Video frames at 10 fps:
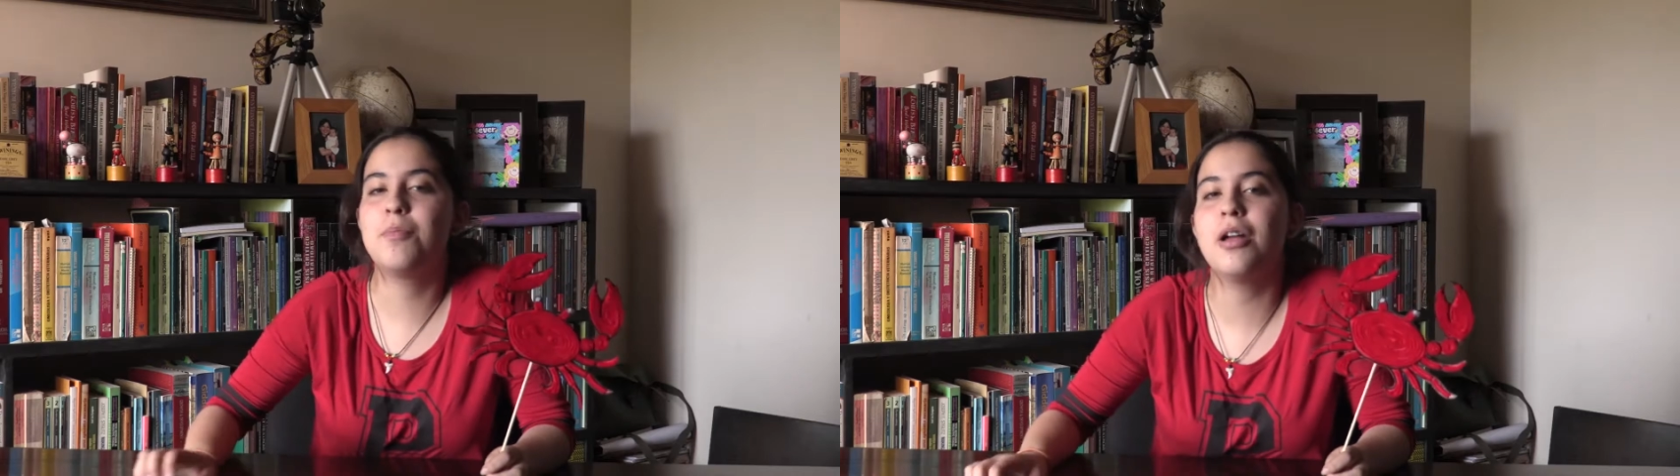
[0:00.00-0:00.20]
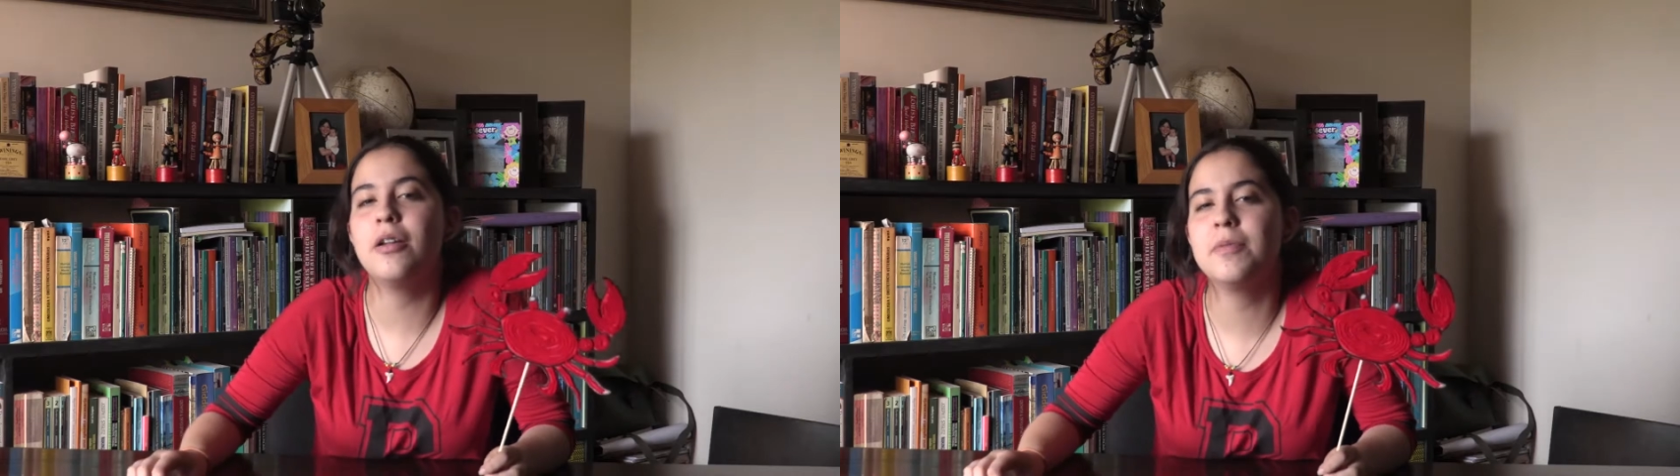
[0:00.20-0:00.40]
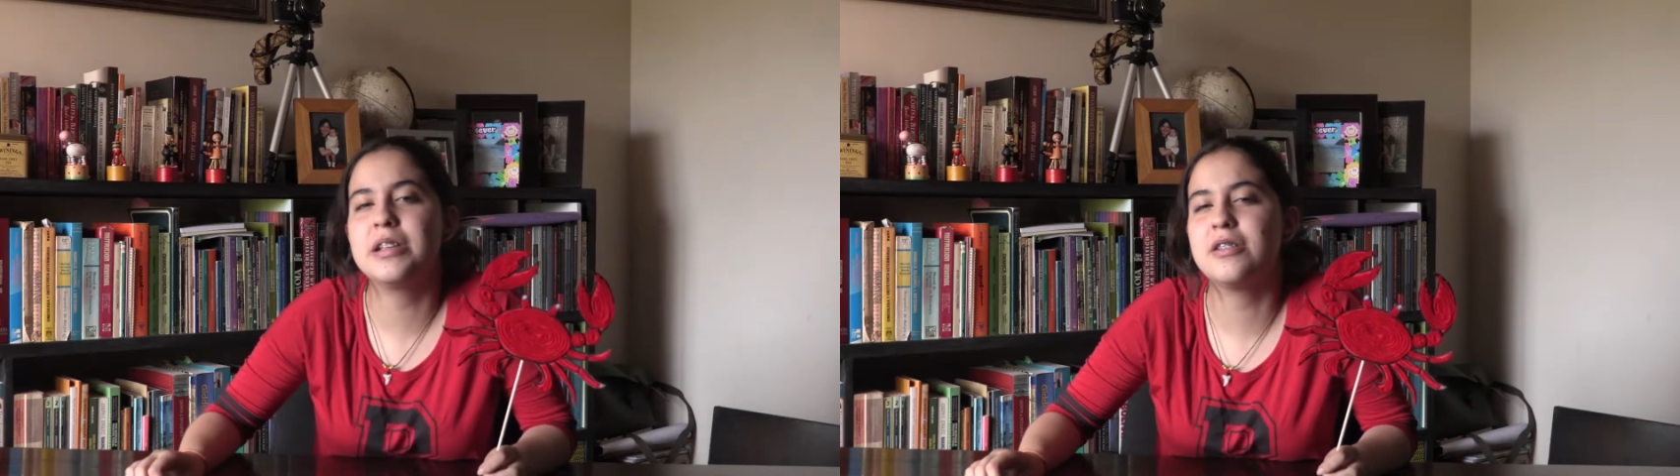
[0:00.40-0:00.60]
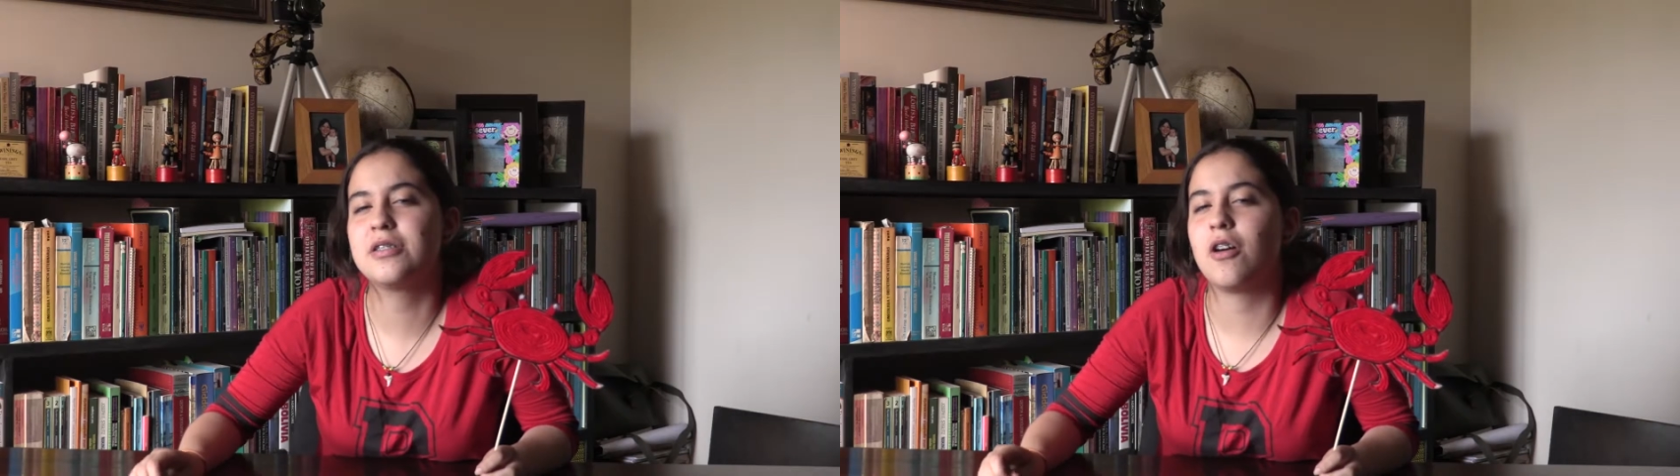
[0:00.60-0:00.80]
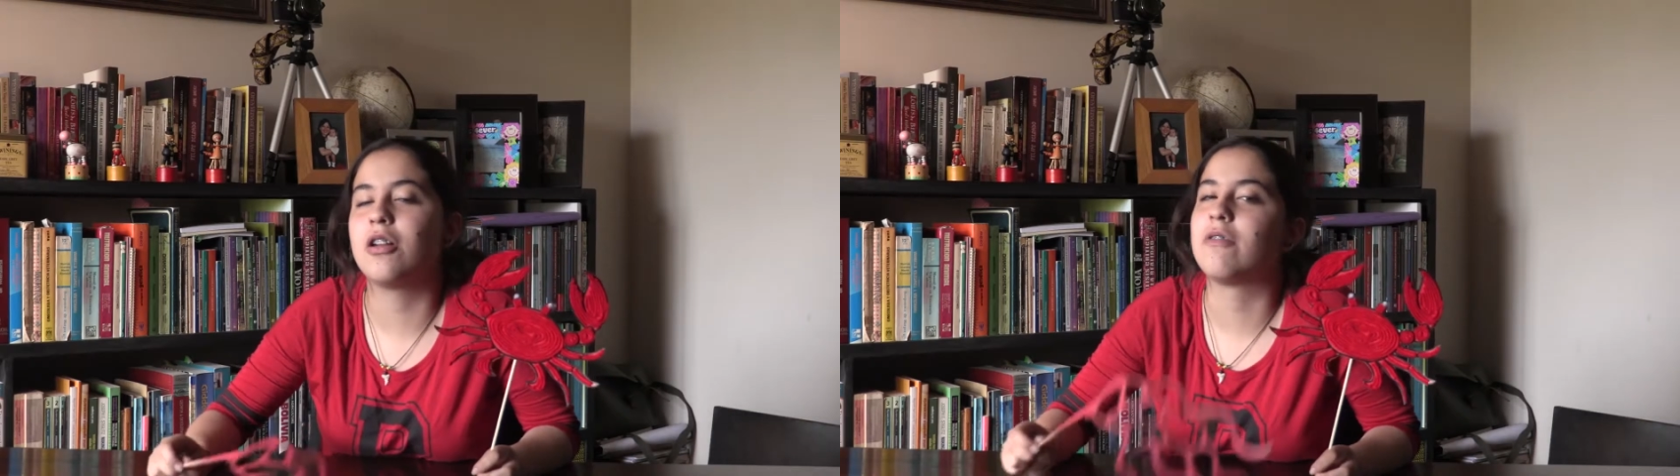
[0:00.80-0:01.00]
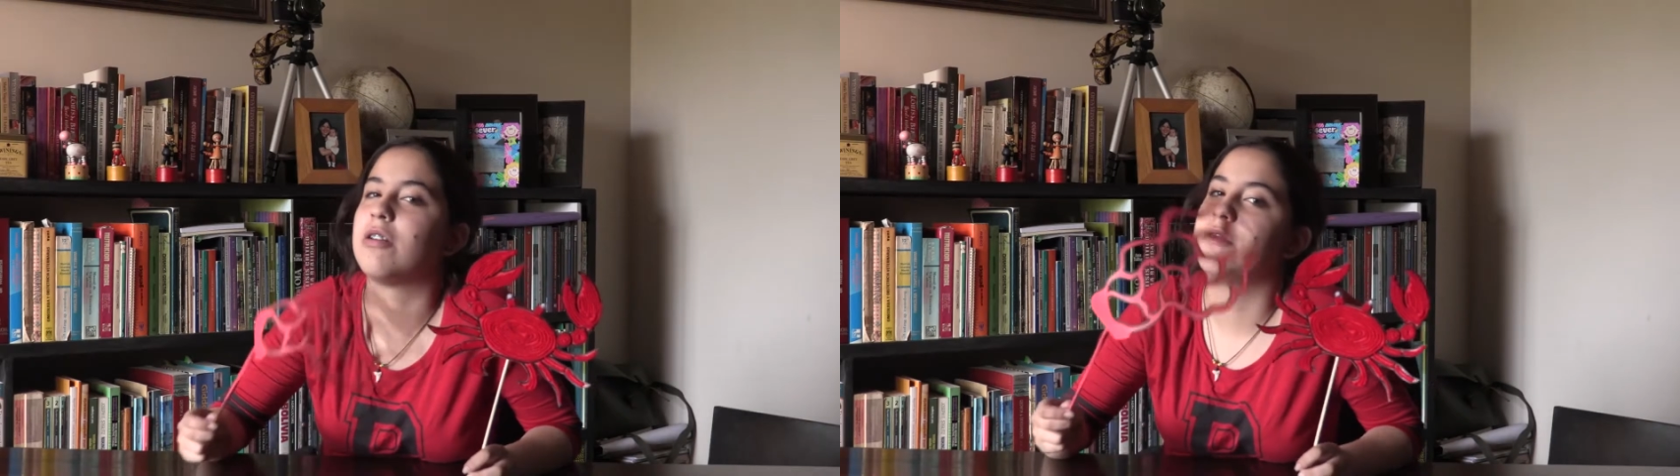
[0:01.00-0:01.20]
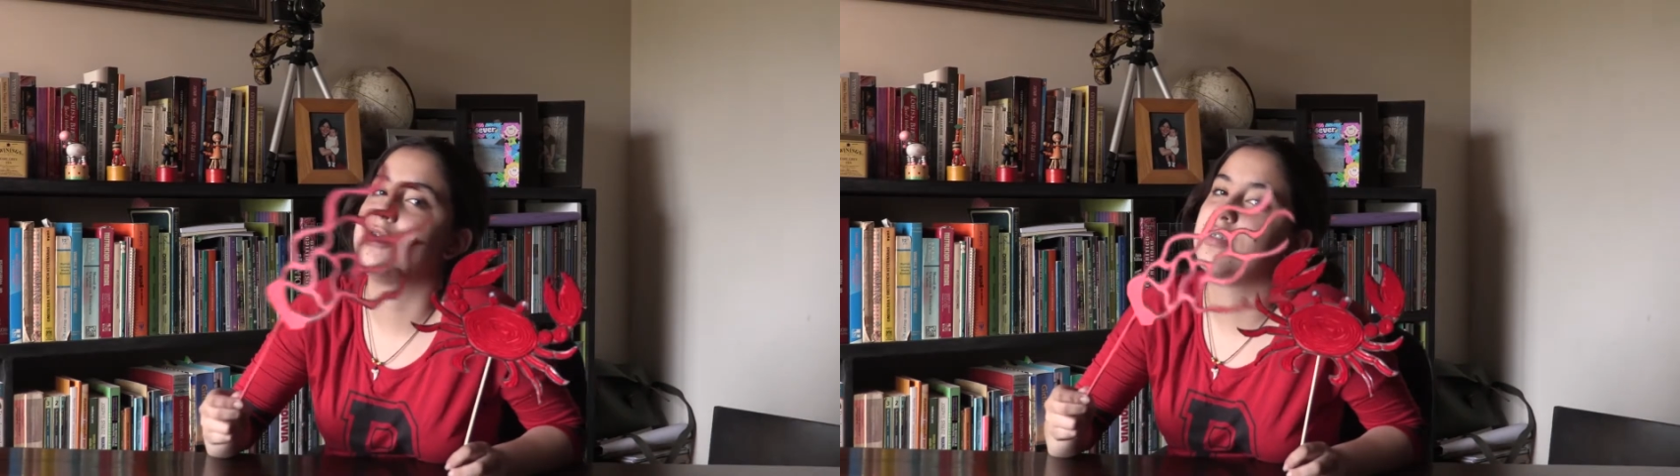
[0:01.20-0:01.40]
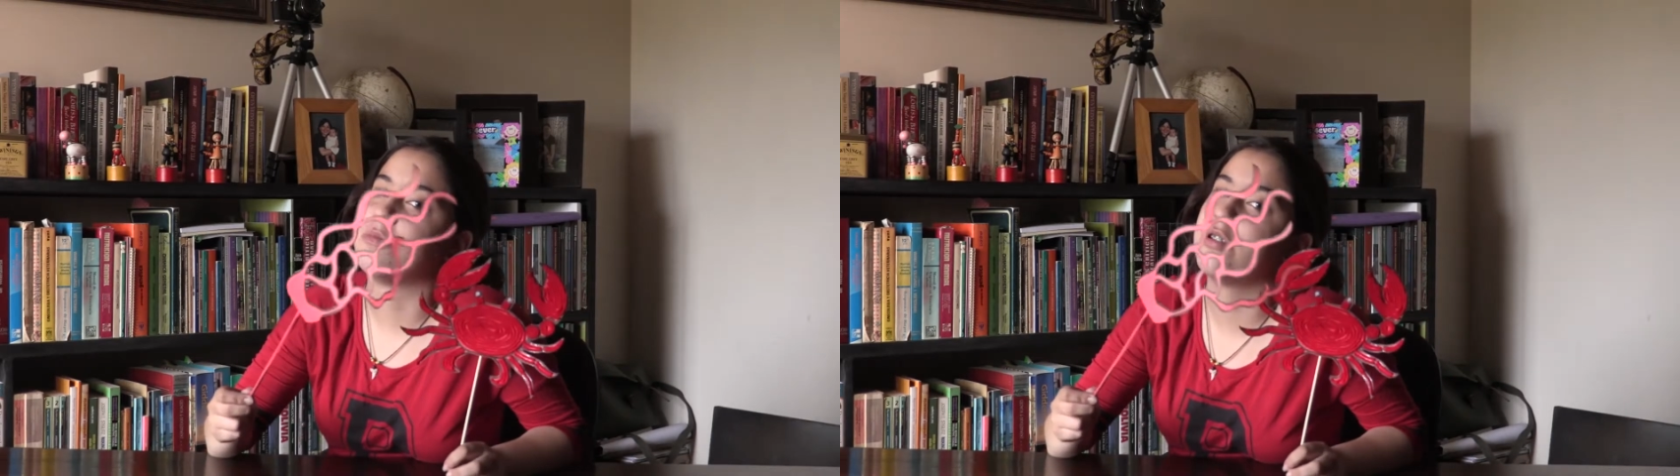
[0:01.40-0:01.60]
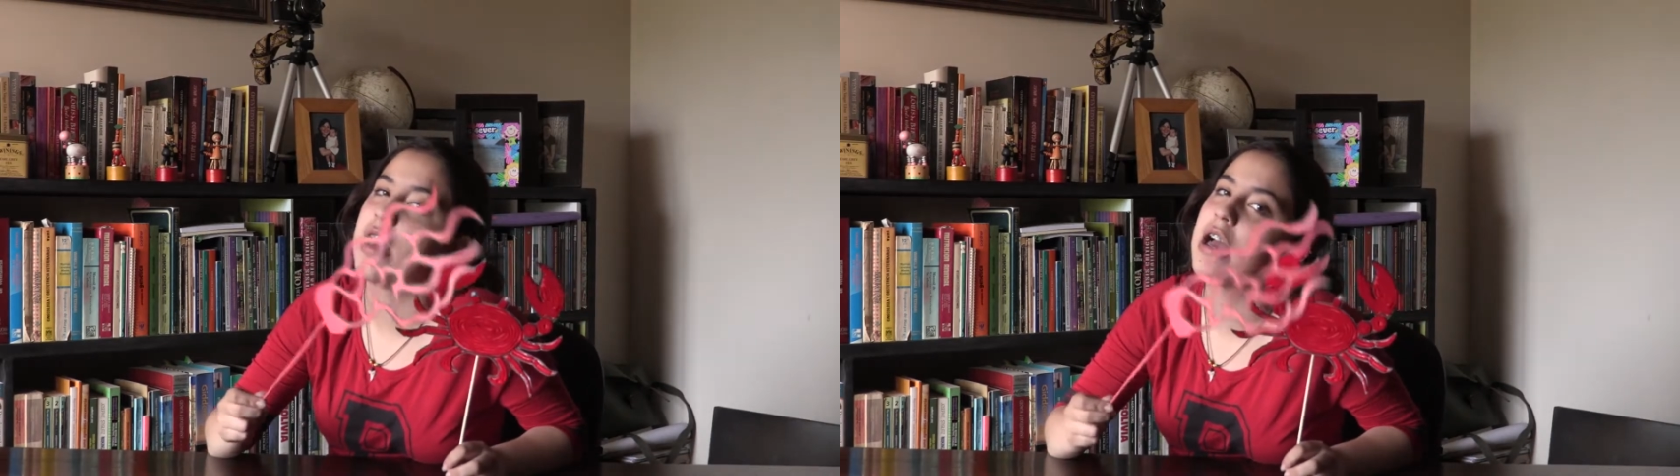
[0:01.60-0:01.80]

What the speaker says: blood vessels all around the tumor